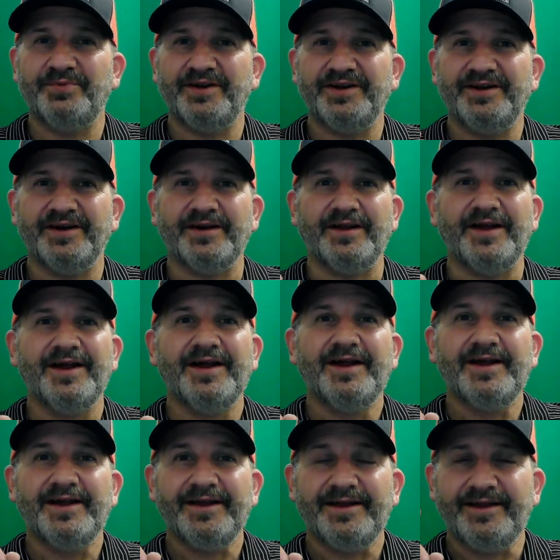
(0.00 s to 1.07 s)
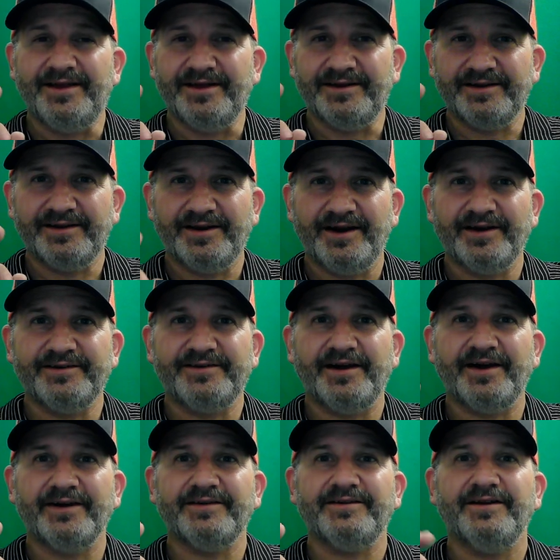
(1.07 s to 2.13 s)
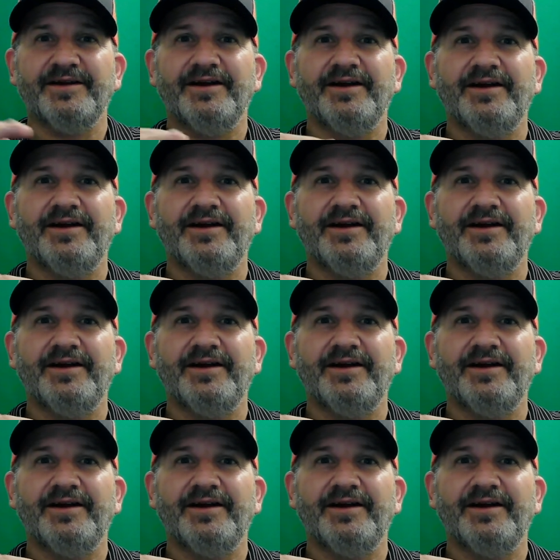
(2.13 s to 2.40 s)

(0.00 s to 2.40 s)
But again, get in contact.